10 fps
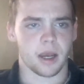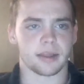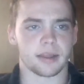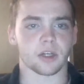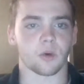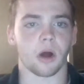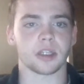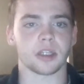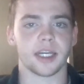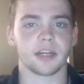And then
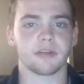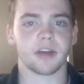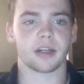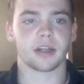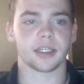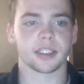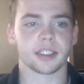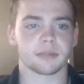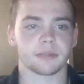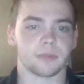qualitative
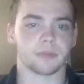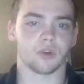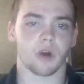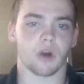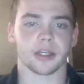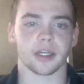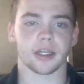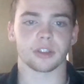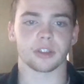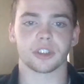analytics, drawing
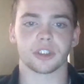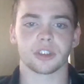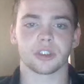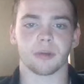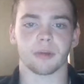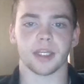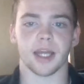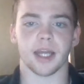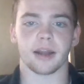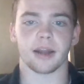conclusions from the
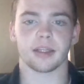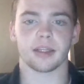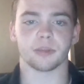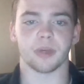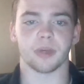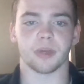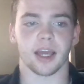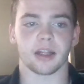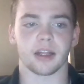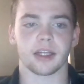data that is being
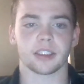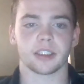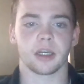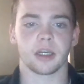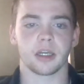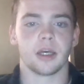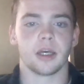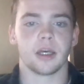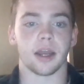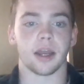analyzed.
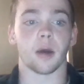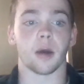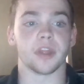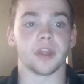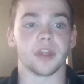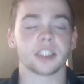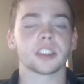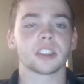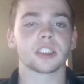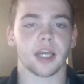And
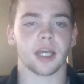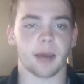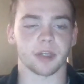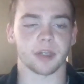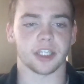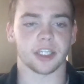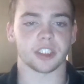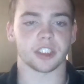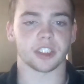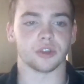this application
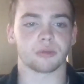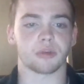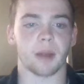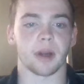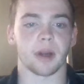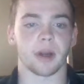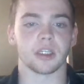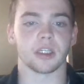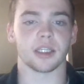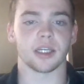is used
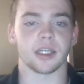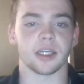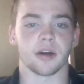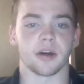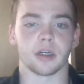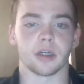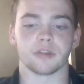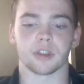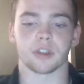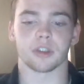primarily in the area of
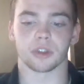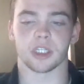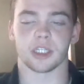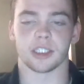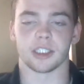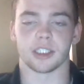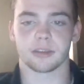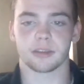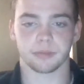social science.